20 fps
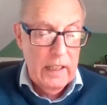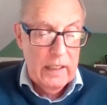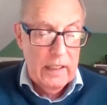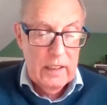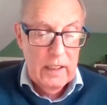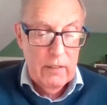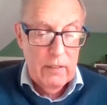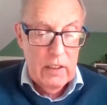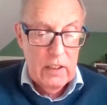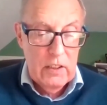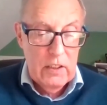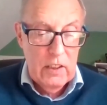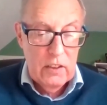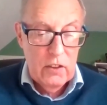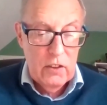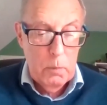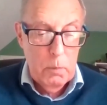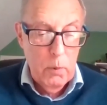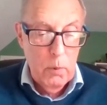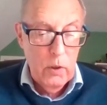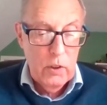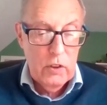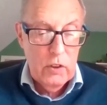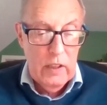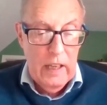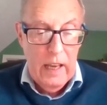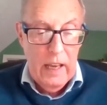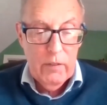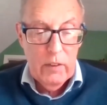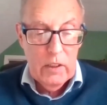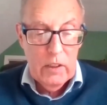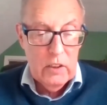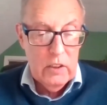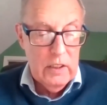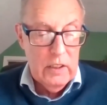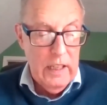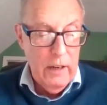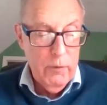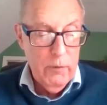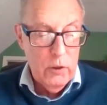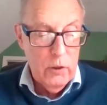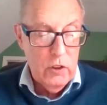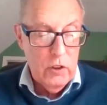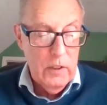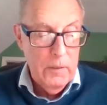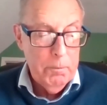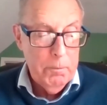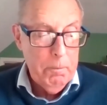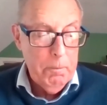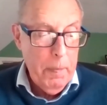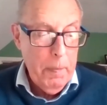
activities and supports advocacy efforts.